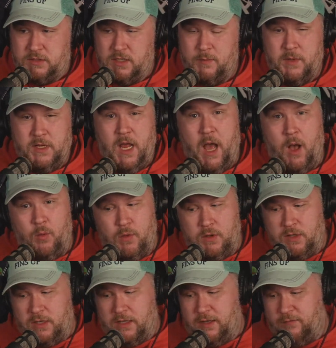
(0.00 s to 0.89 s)
I mean, I
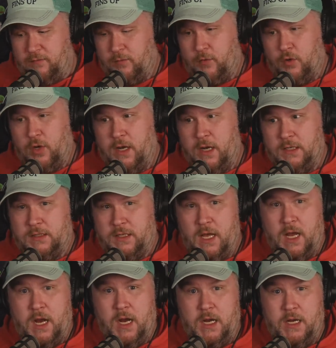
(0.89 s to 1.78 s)
will give him credit
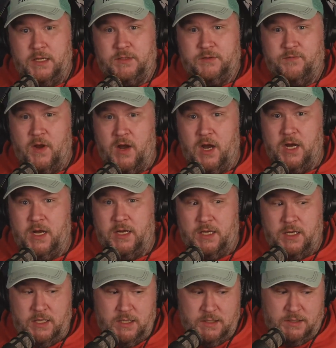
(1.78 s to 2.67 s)
there. He's very
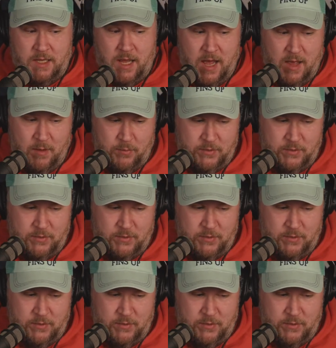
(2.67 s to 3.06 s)
good at that.